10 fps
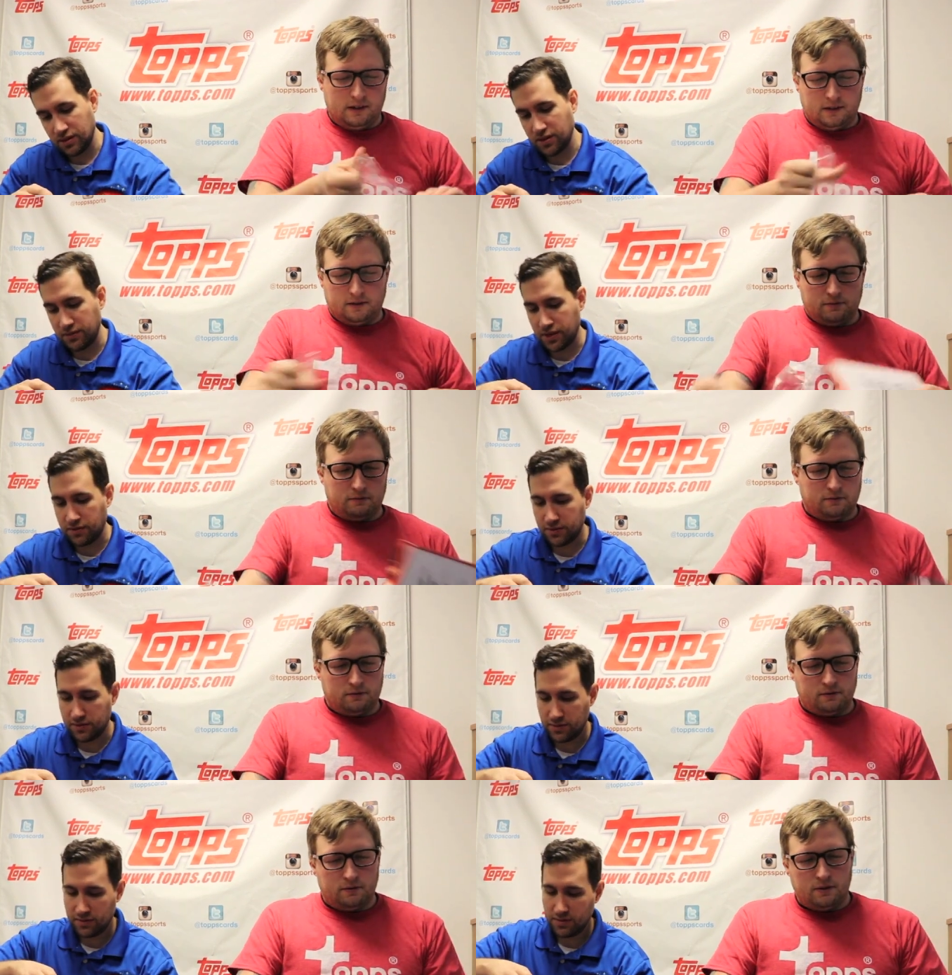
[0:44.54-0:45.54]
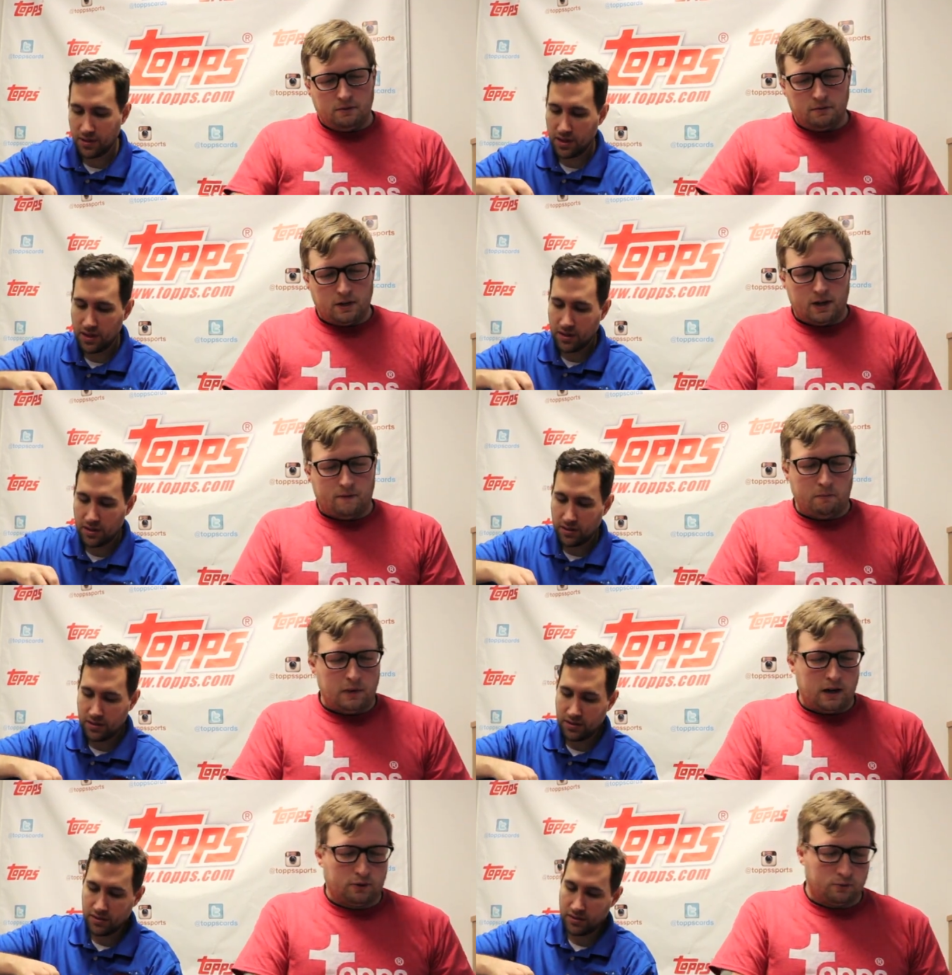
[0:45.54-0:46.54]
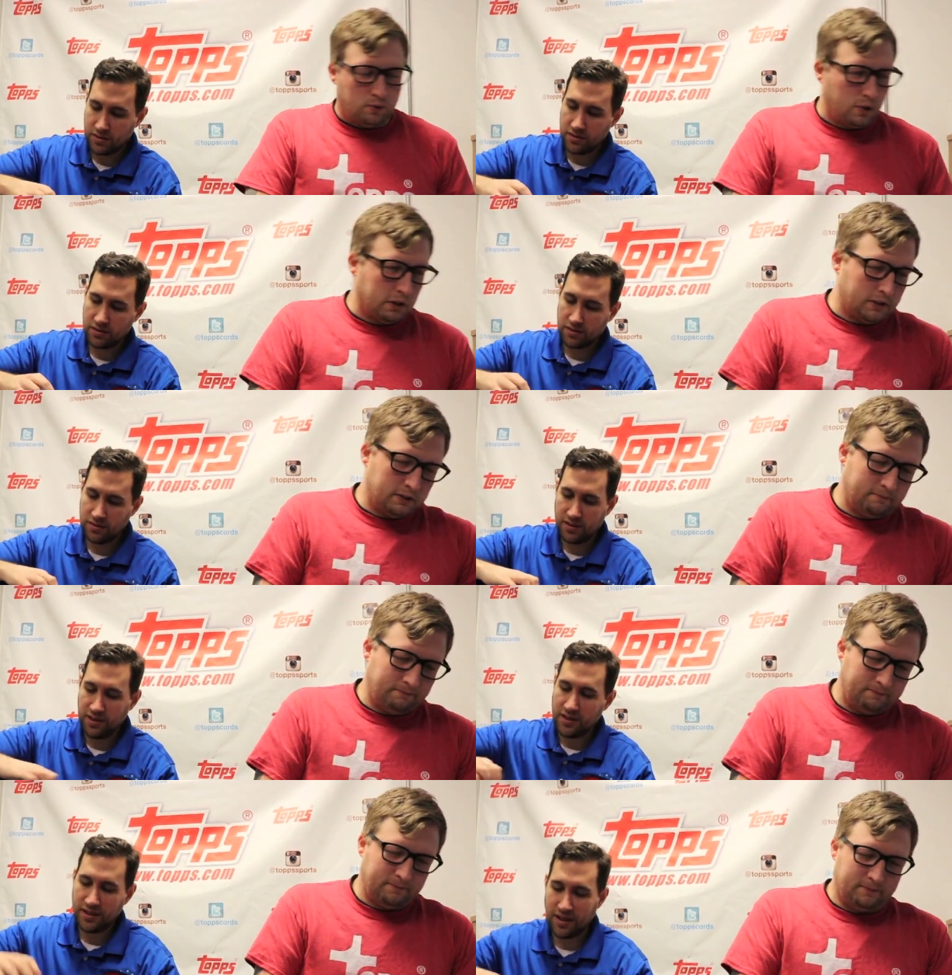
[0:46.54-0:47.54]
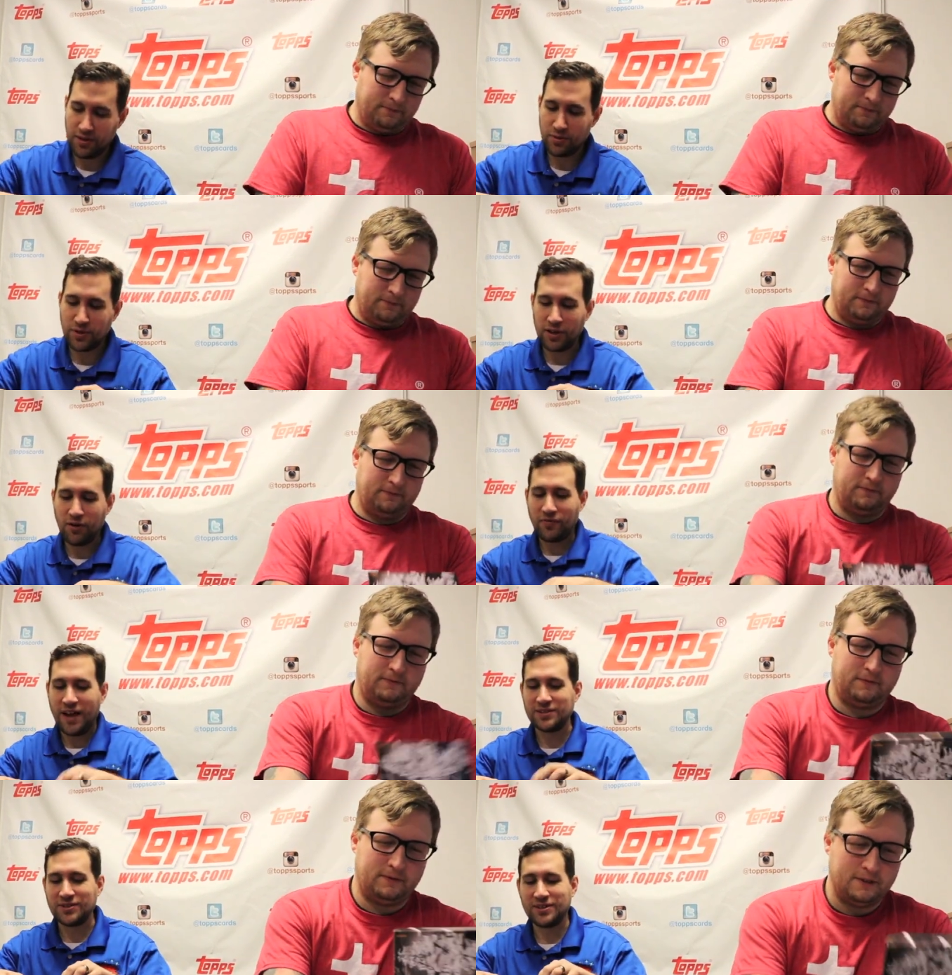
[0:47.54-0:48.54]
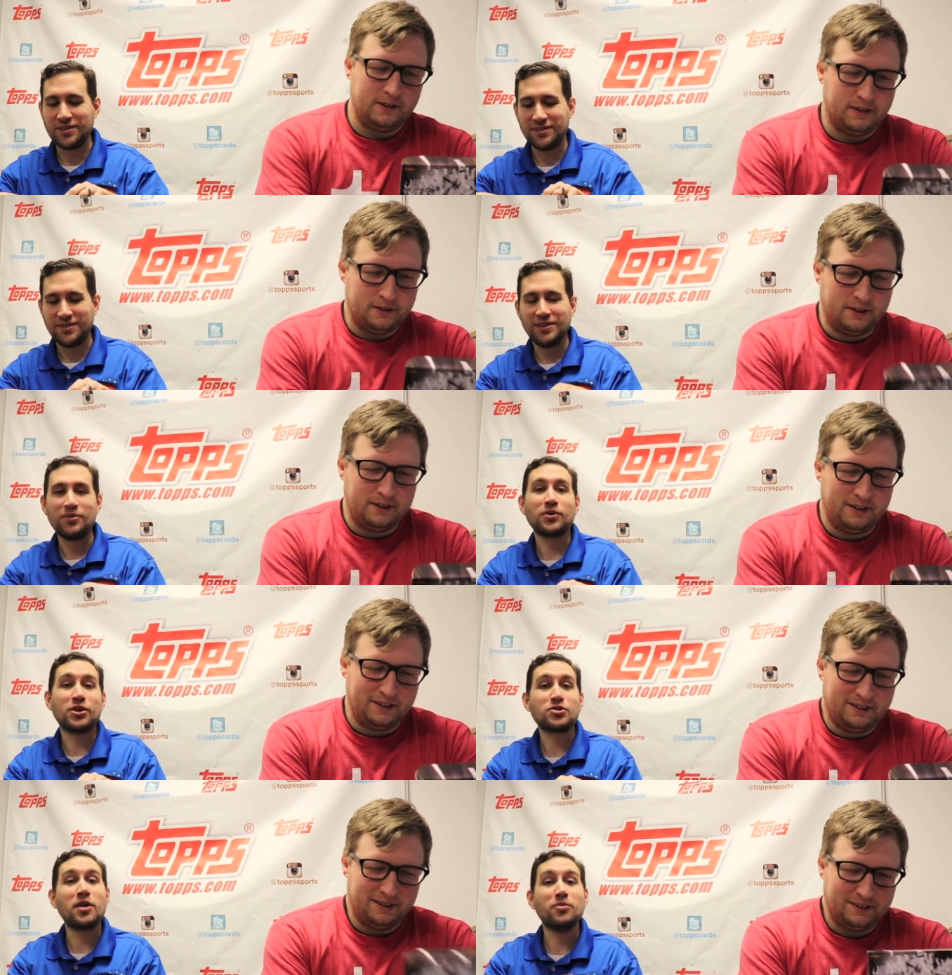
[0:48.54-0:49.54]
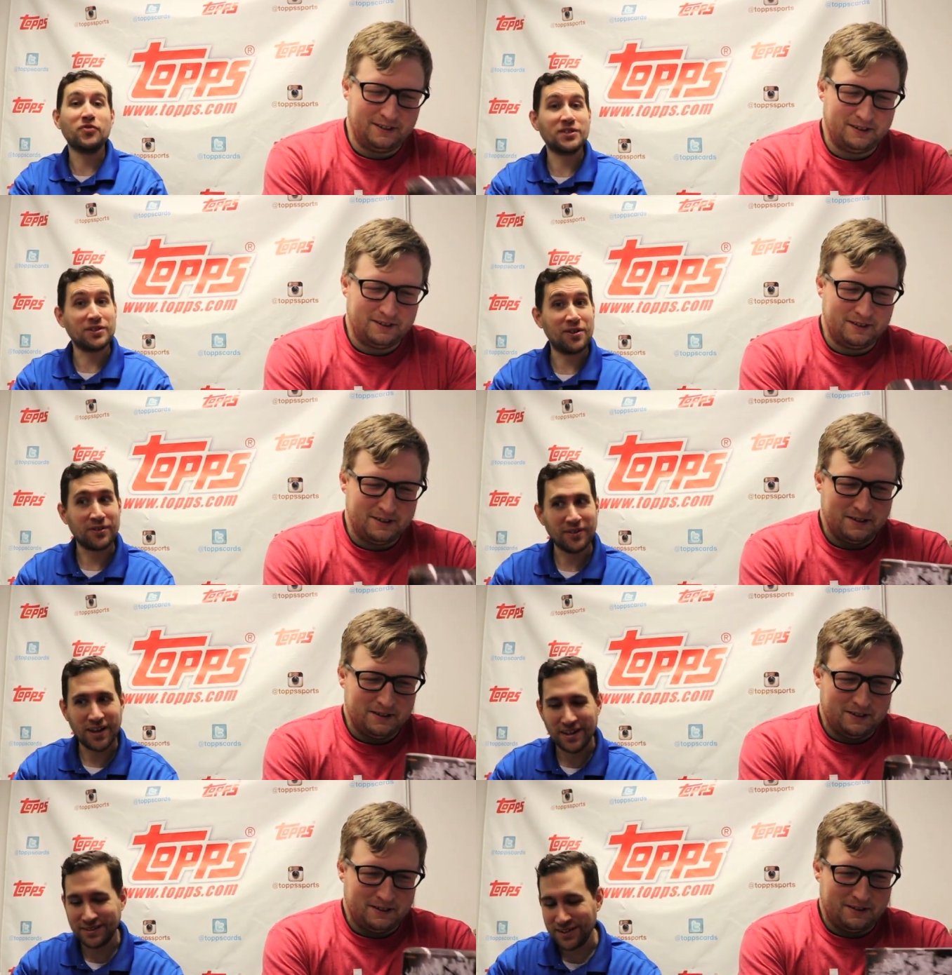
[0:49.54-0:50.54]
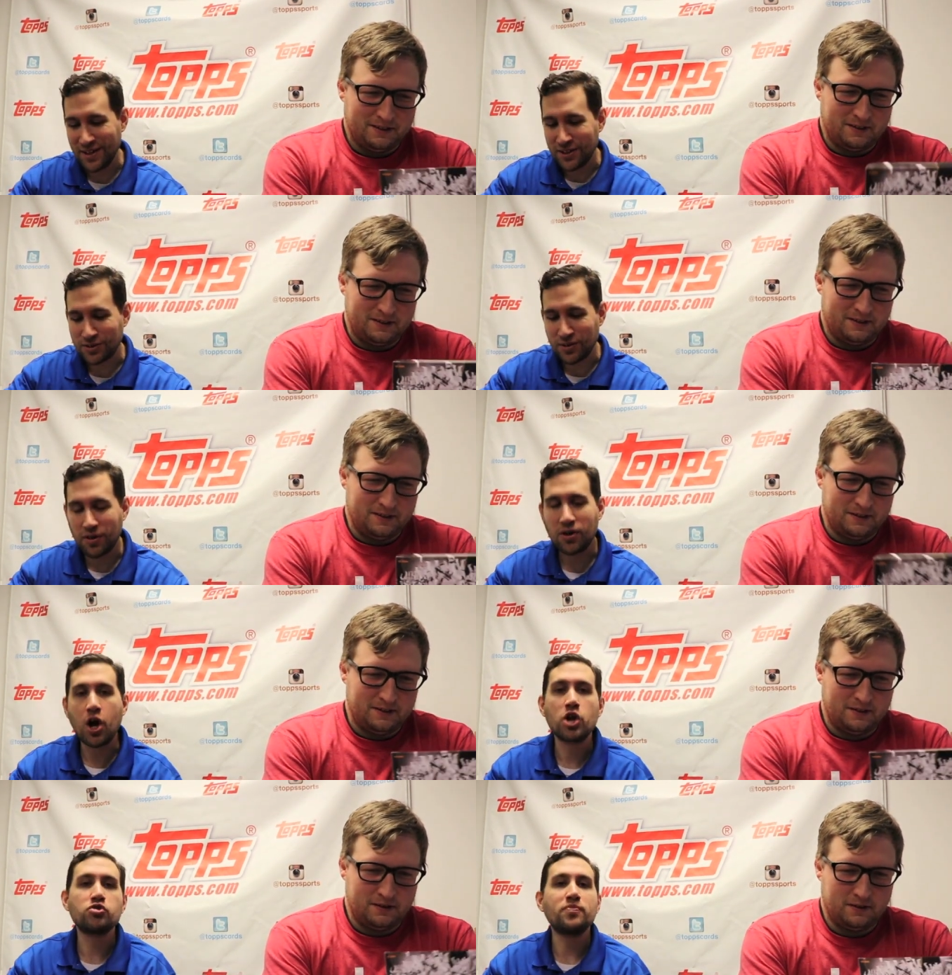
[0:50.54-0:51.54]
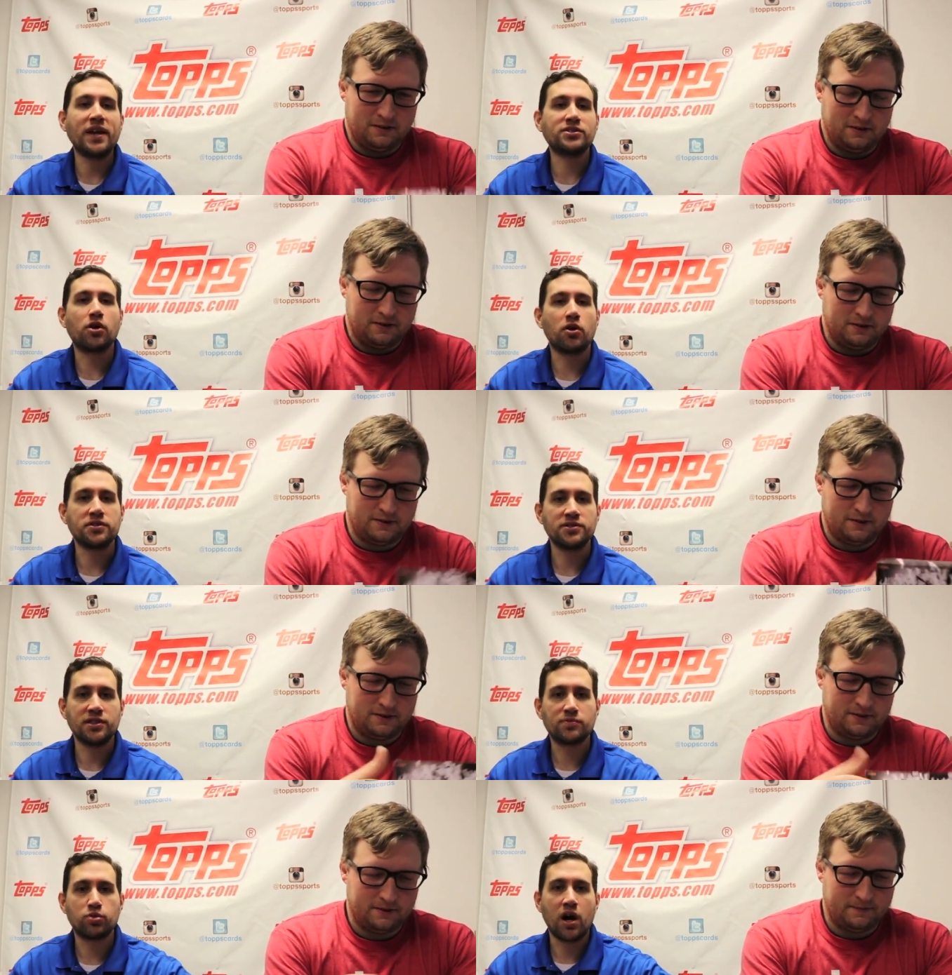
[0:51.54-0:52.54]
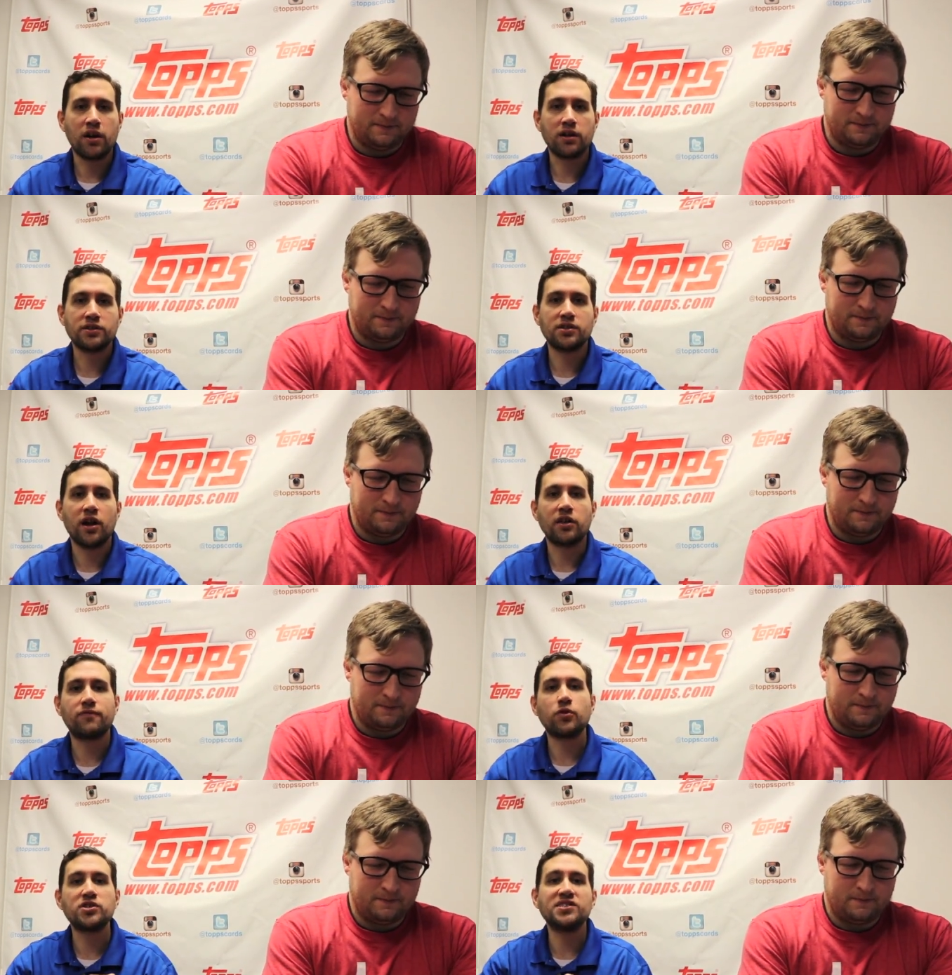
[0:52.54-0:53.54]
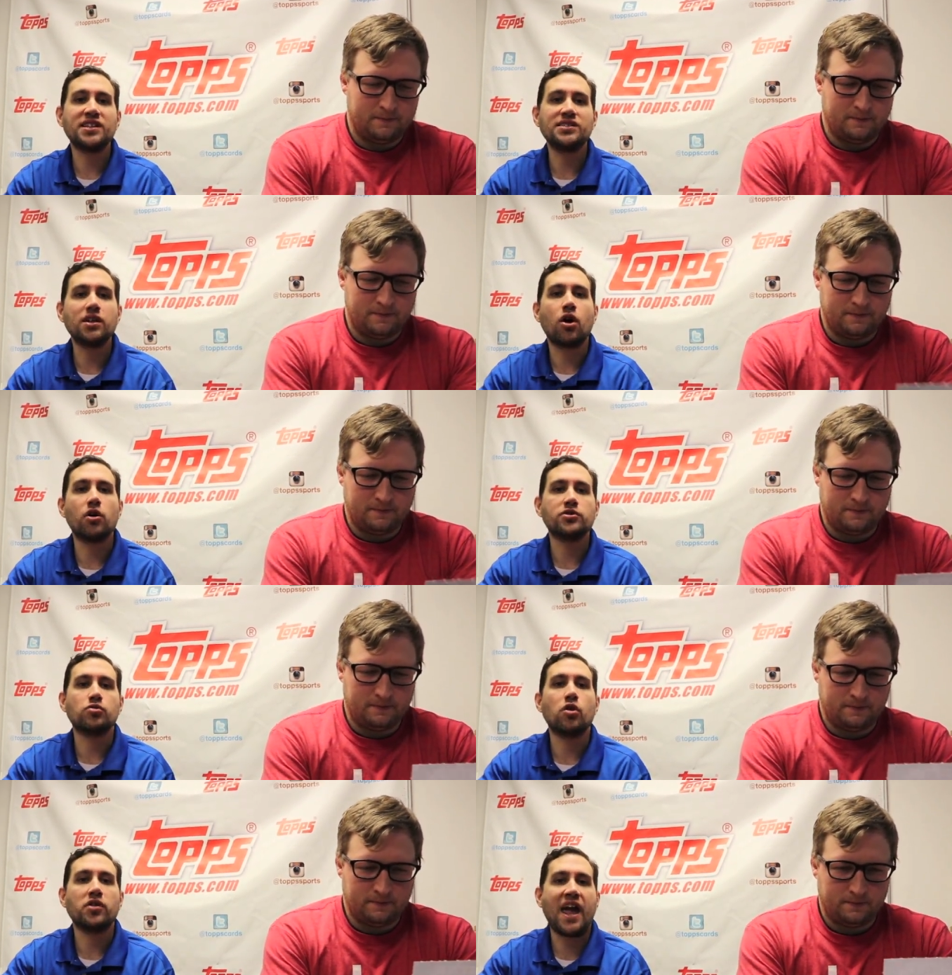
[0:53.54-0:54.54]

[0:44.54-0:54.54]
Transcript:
Speaker 1: So we could have a box war. We can go faster.
Speaker 2: We're going to try to move this along, you guys. So there are 100 base cards in this product. The first 60 cards are all